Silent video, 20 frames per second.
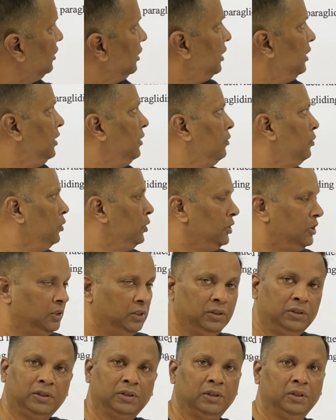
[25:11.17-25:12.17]
kind of
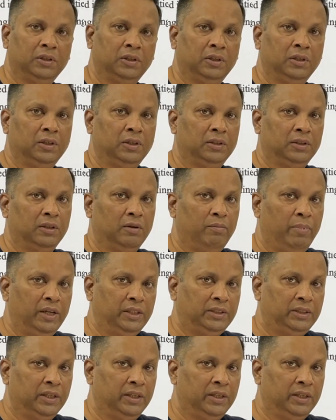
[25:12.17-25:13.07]
questions, the best